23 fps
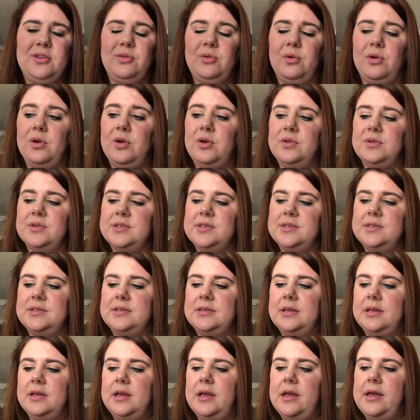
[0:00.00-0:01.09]

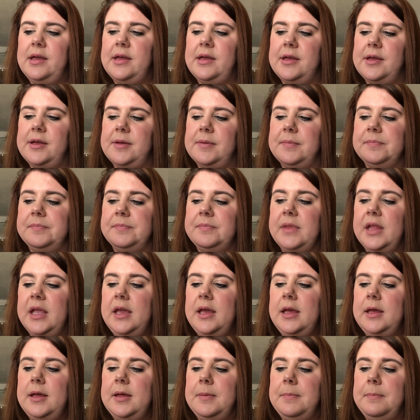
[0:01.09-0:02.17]
gross.
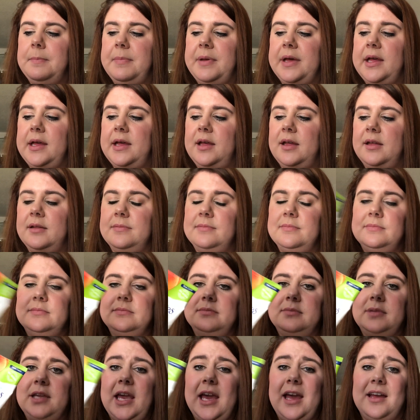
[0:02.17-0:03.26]
But
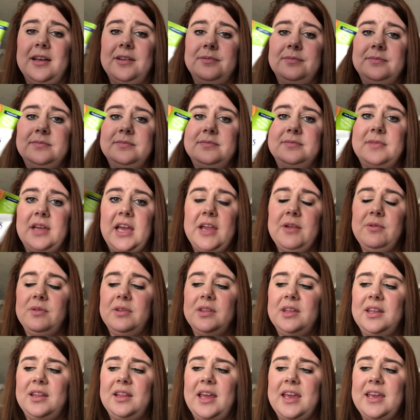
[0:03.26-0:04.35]
yeah, I
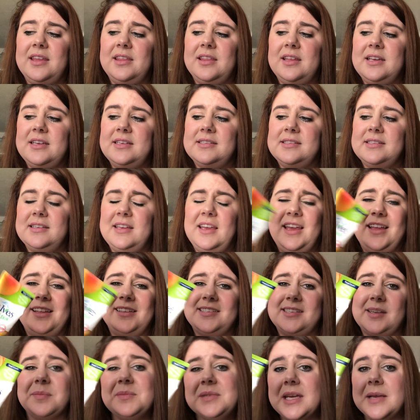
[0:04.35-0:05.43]
really like this.
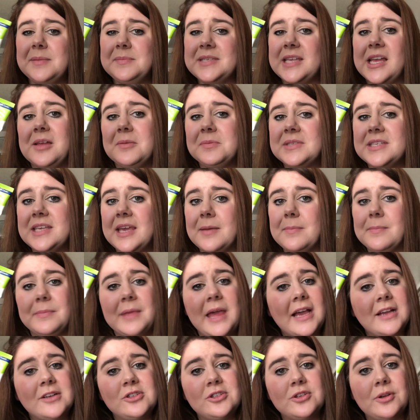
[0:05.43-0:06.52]
It sometimes helps get
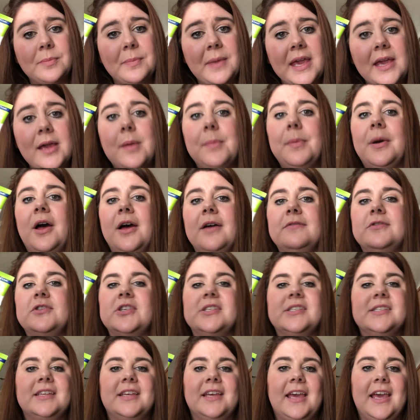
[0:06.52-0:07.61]
extra makeup off
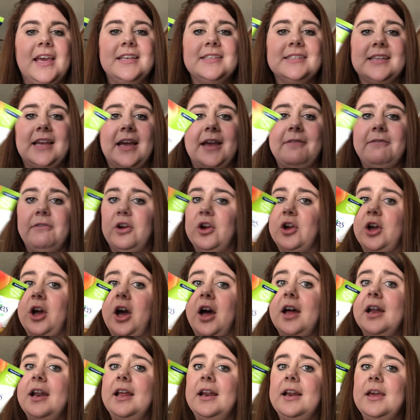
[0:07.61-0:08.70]
just in case I
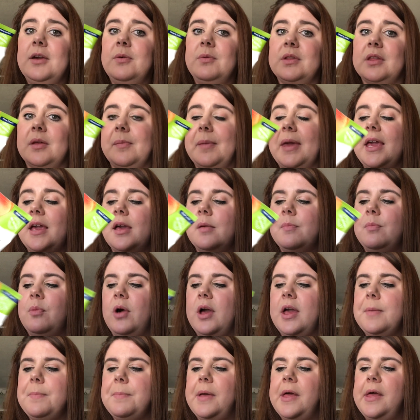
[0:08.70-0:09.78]
forgot any with a makeup
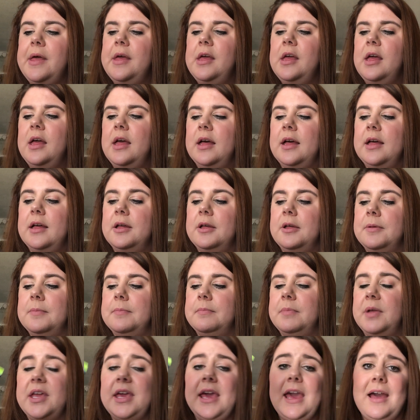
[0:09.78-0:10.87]
wipe.
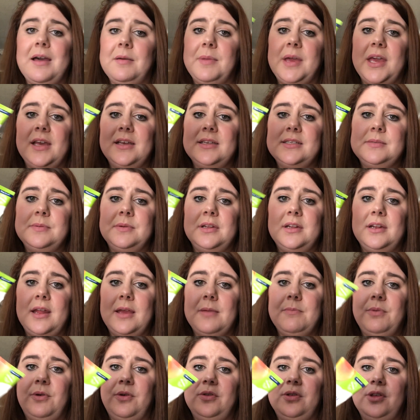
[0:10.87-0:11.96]
But yeah, my husband and
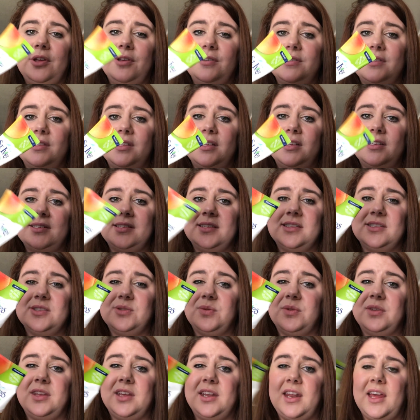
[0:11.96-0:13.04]
I both use this.
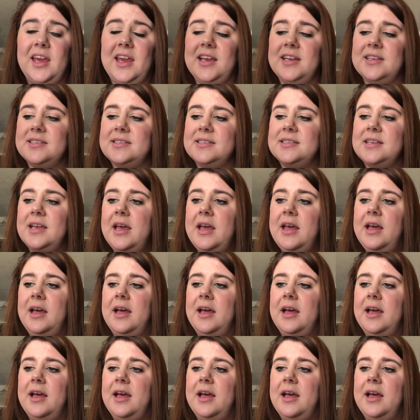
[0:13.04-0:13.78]
It's really nice.